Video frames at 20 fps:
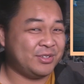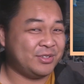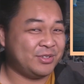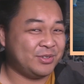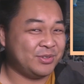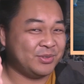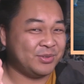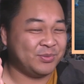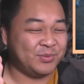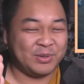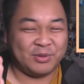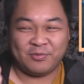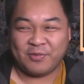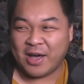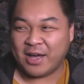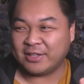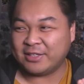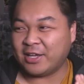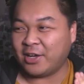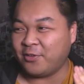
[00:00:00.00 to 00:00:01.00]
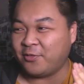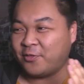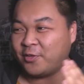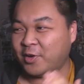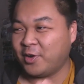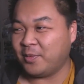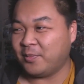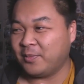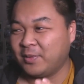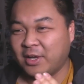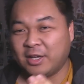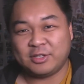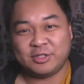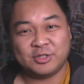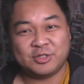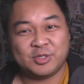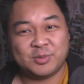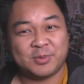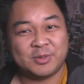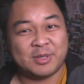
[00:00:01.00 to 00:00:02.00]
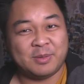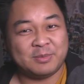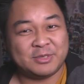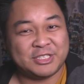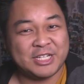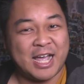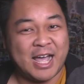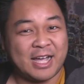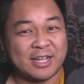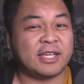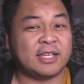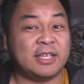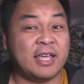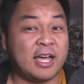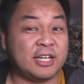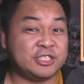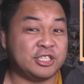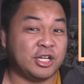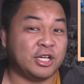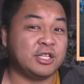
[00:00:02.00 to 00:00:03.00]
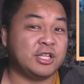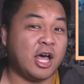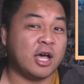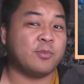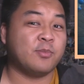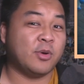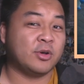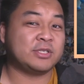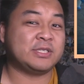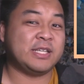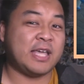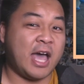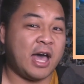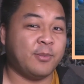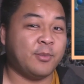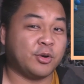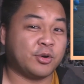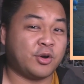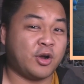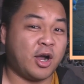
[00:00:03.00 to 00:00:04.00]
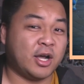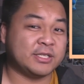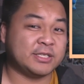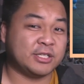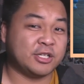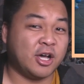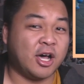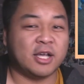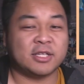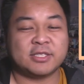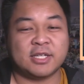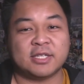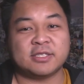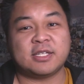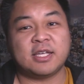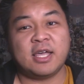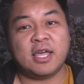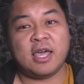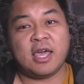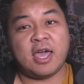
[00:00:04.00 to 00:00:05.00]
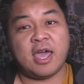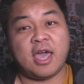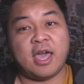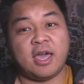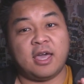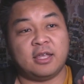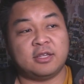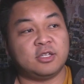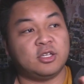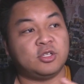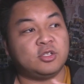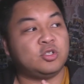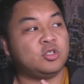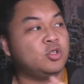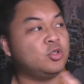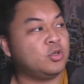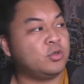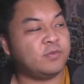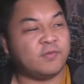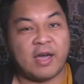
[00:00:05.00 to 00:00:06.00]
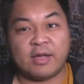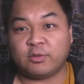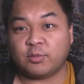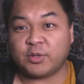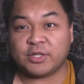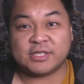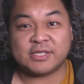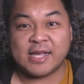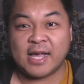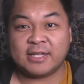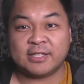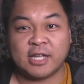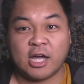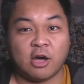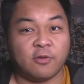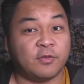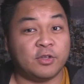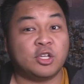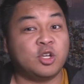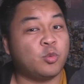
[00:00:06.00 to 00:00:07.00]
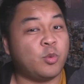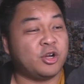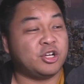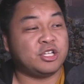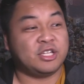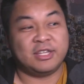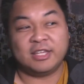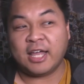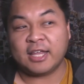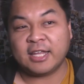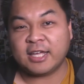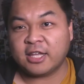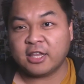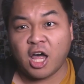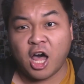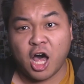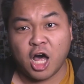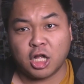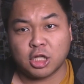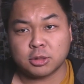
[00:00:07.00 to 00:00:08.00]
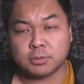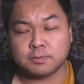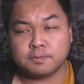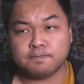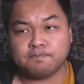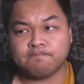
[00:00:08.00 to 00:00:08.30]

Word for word: you, we found out from a YouTuber named Jack, he actually unlocked most of the Animal Crossing content. And you don't even have to wear Santa outfit, you can wear nothing at all.